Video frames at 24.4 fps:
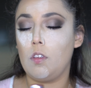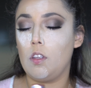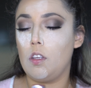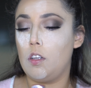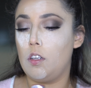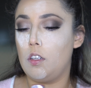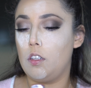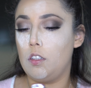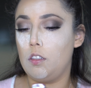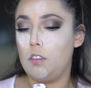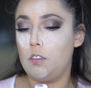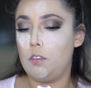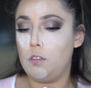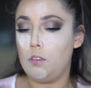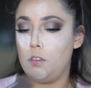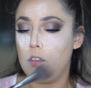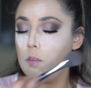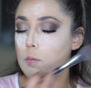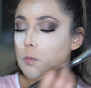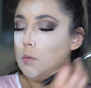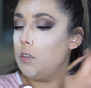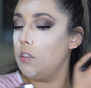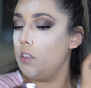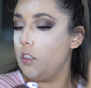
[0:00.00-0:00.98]
All right,
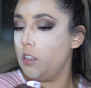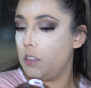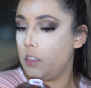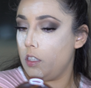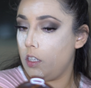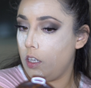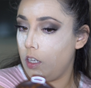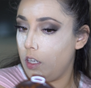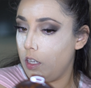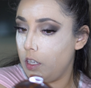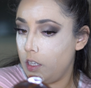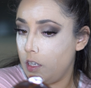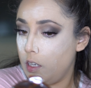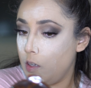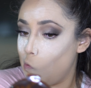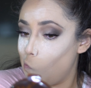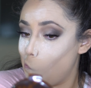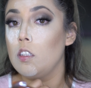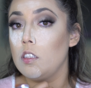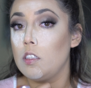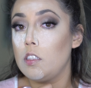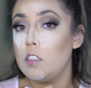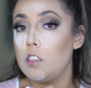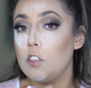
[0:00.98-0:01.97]
Huda Beauty side.
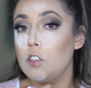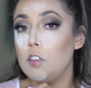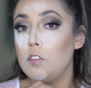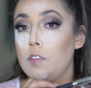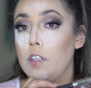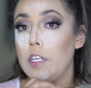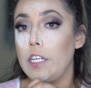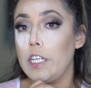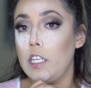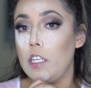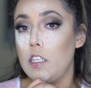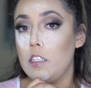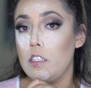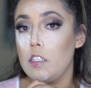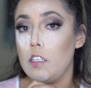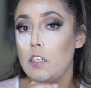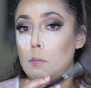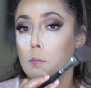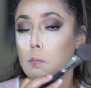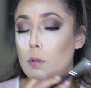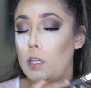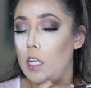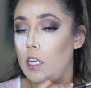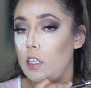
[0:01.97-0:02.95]
Still very easy to
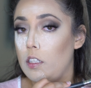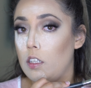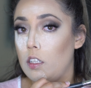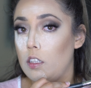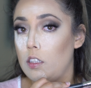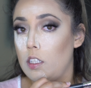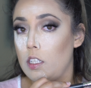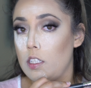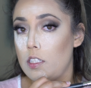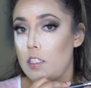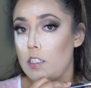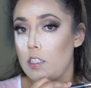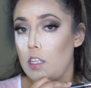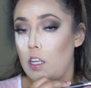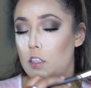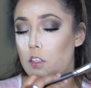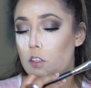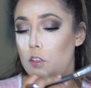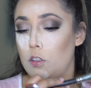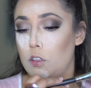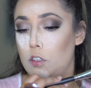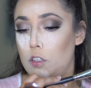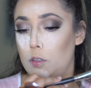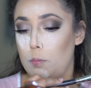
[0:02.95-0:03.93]
blend on the
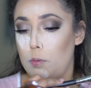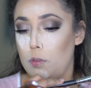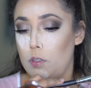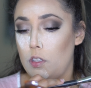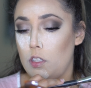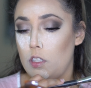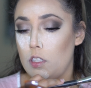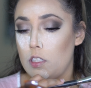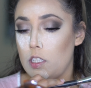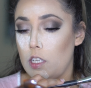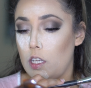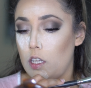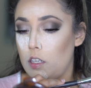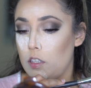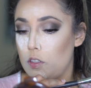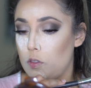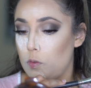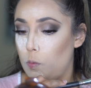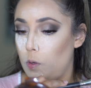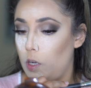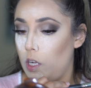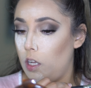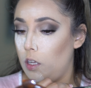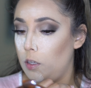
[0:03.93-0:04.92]
Huda Beauty side as
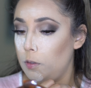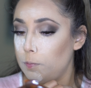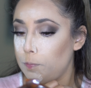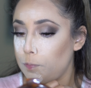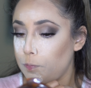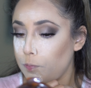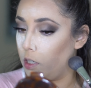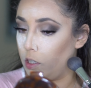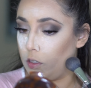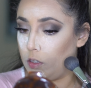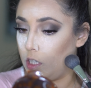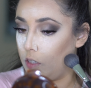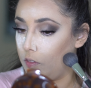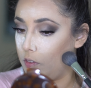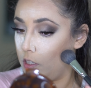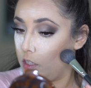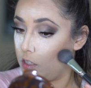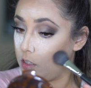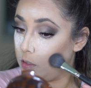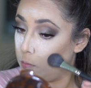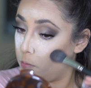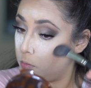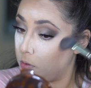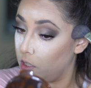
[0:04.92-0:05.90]
well. I don't have any
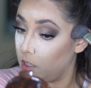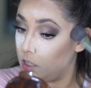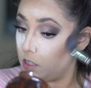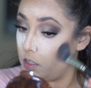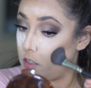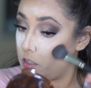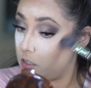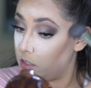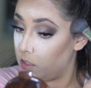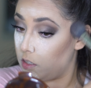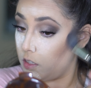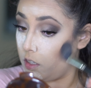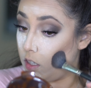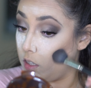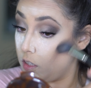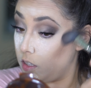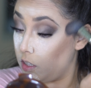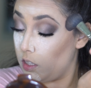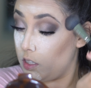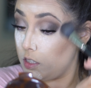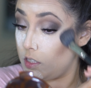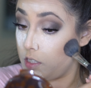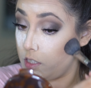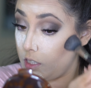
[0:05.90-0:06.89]
complaints on
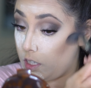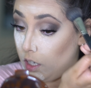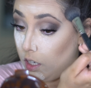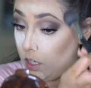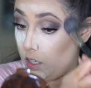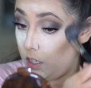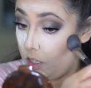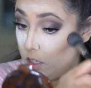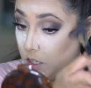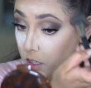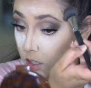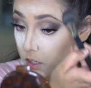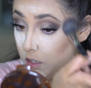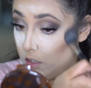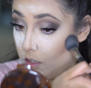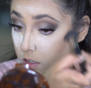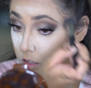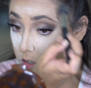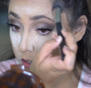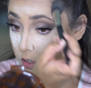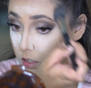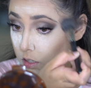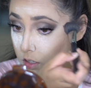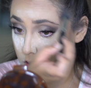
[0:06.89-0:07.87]
this side at
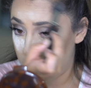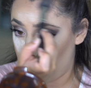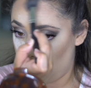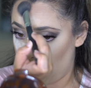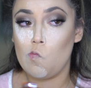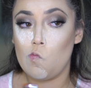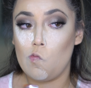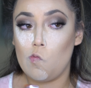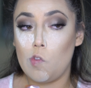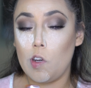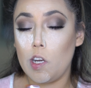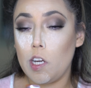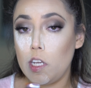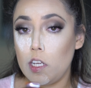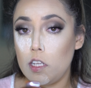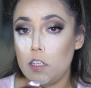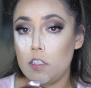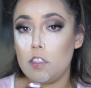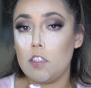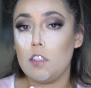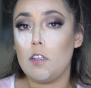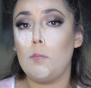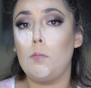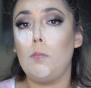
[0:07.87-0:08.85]
all. Very
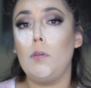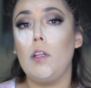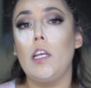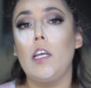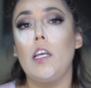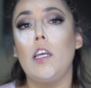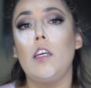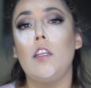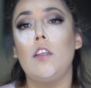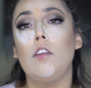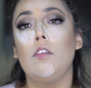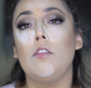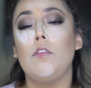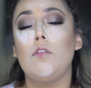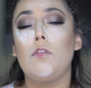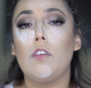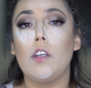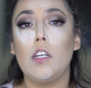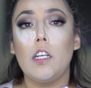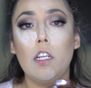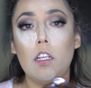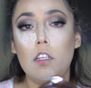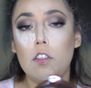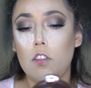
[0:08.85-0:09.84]
easy to blend,
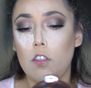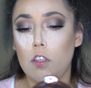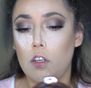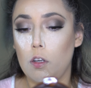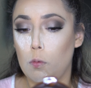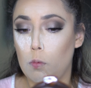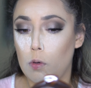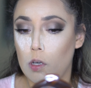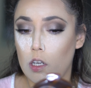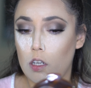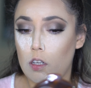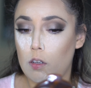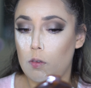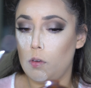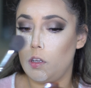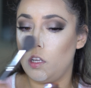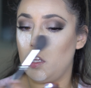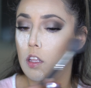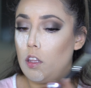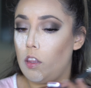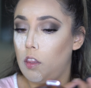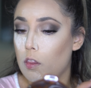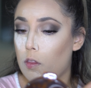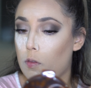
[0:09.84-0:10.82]
very easy to work
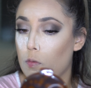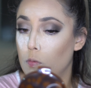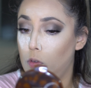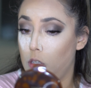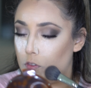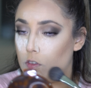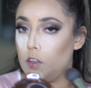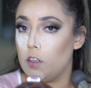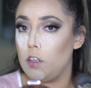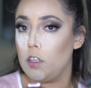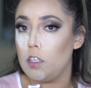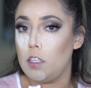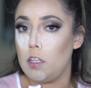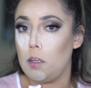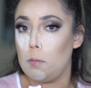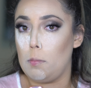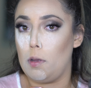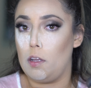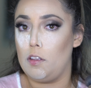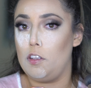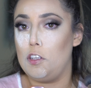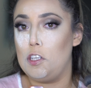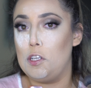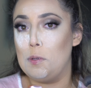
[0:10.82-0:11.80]
with. For the
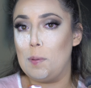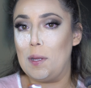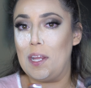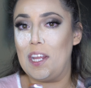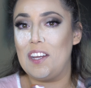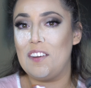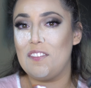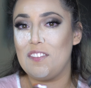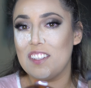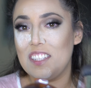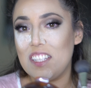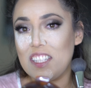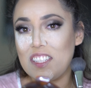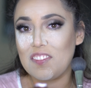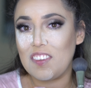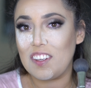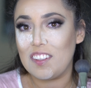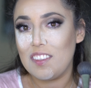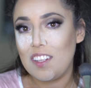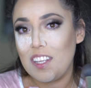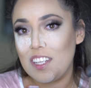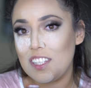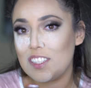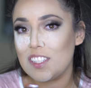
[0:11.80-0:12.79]
amount that you're paying for this
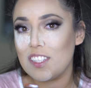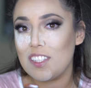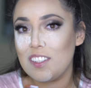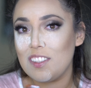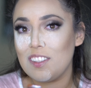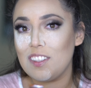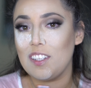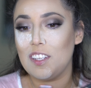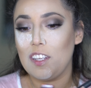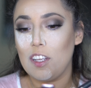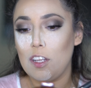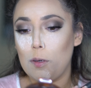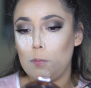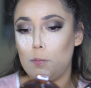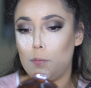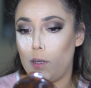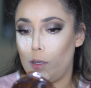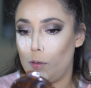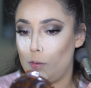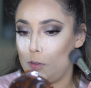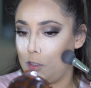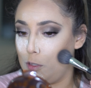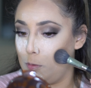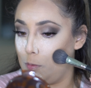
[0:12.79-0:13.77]
foundation,
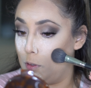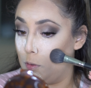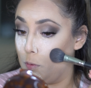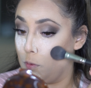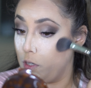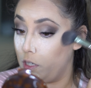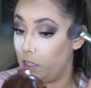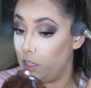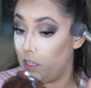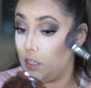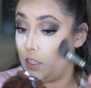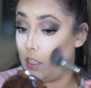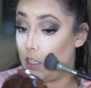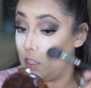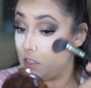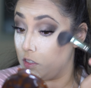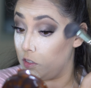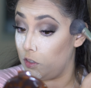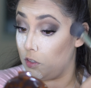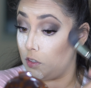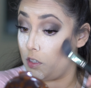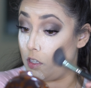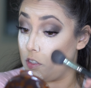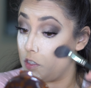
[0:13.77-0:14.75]
probably should be working as
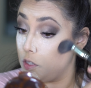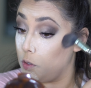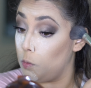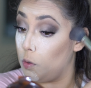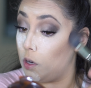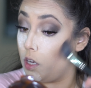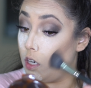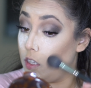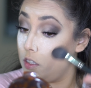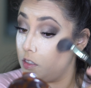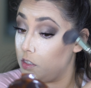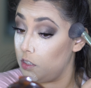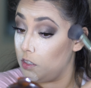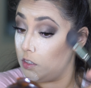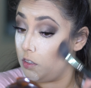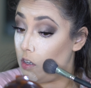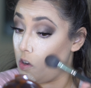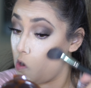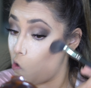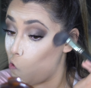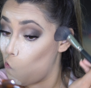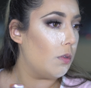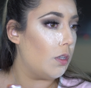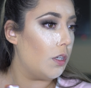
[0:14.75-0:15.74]
good as you want it to.
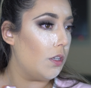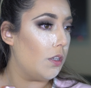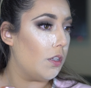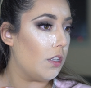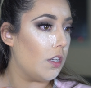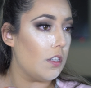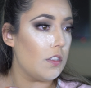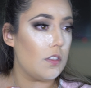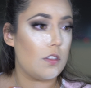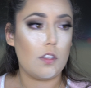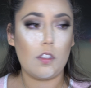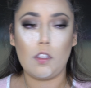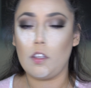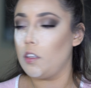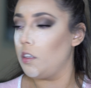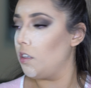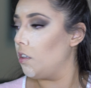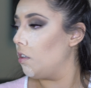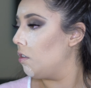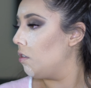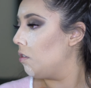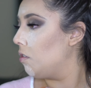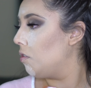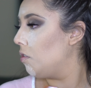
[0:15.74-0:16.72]
What do you guys think?
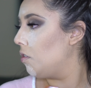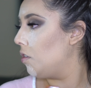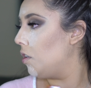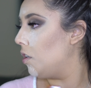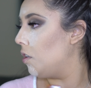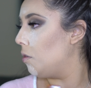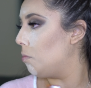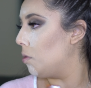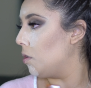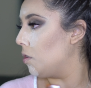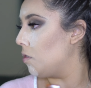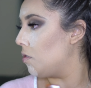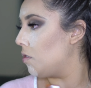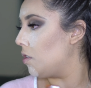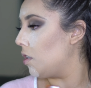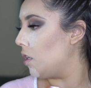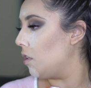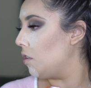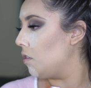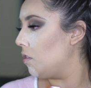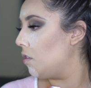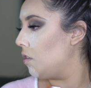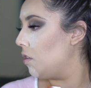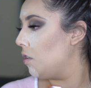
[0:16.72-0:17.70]
Here are both
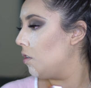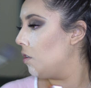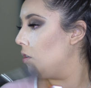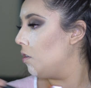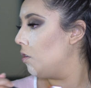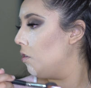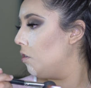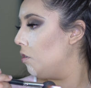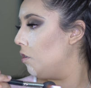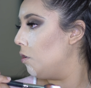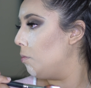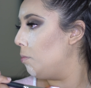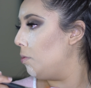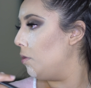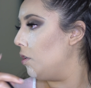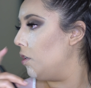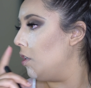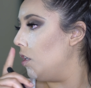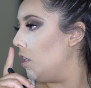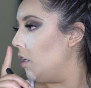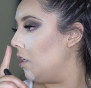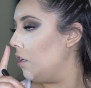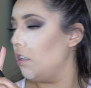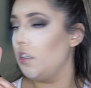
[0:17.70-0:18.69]
sides. Huda
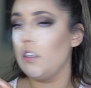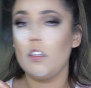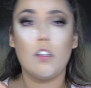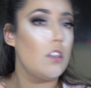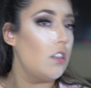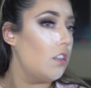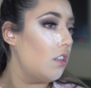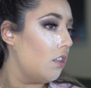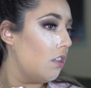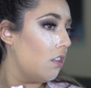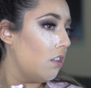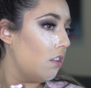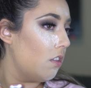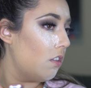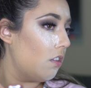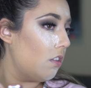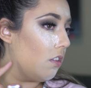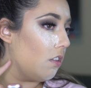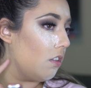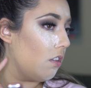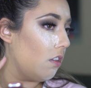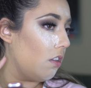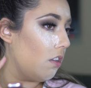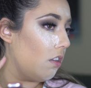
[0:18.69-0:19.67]
Beauty,
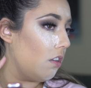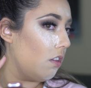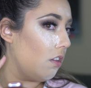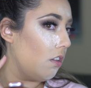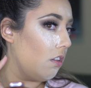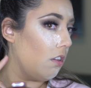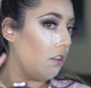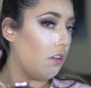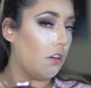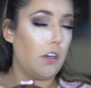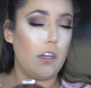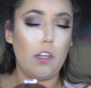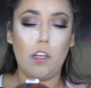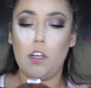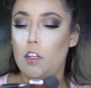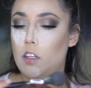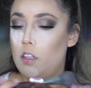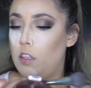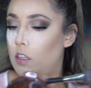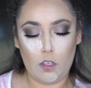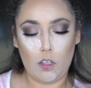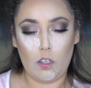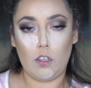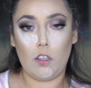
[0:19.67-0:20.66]
L'Oreal.
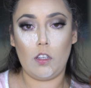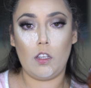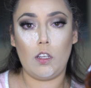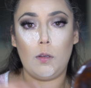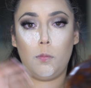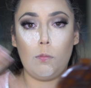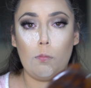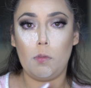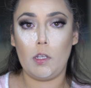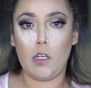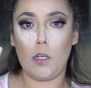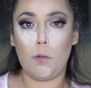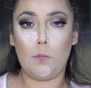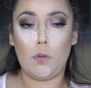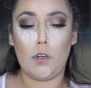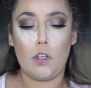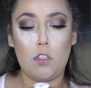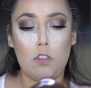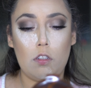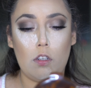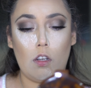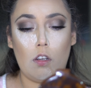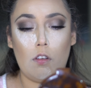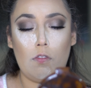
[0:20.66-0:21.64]
Okay, I'm gonna
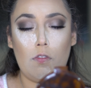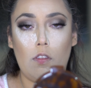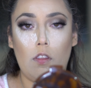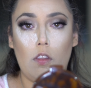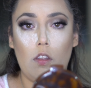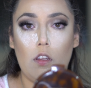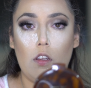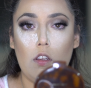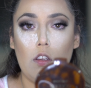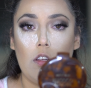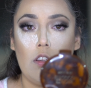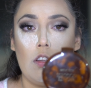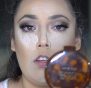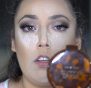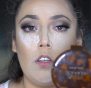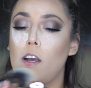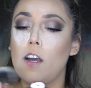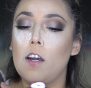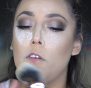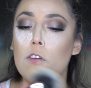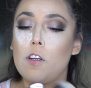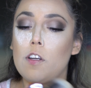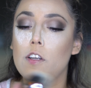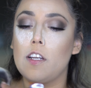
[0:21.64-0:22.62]
brush off the
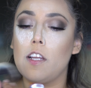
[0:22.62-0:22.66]
powder